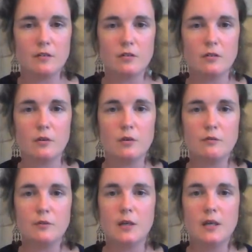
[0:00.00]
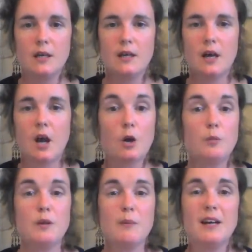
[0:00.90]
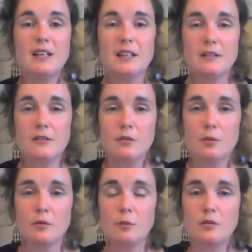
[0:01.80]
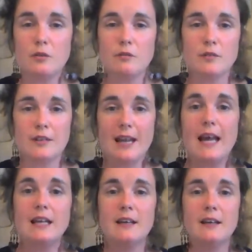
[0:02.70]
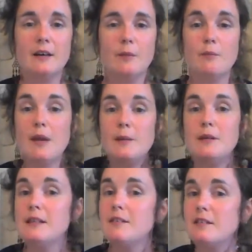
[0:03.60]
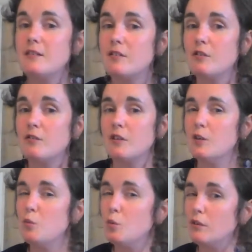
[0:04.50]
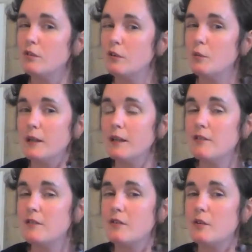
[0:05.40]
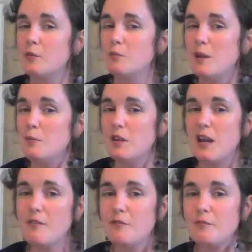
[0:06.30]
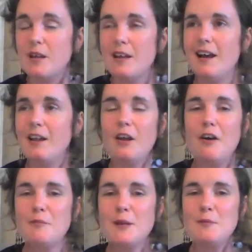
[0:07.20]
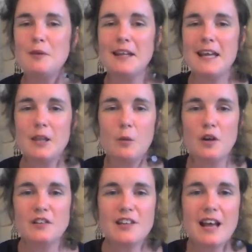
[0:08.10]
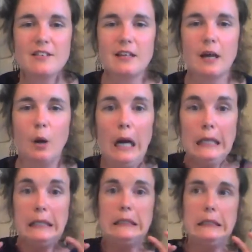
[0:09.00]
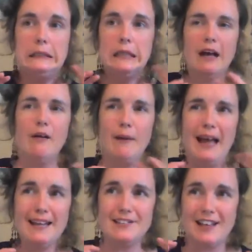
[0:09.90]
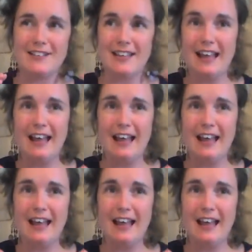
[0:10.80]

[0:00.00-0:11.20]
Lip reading: Just sort of open your mind and listen to as much stuff as you can. Maybe listening to stuff that you wouldn't normally listen to. Maybe you have a lot of people, they hear the word jazz and they go, oh, I hate jazz.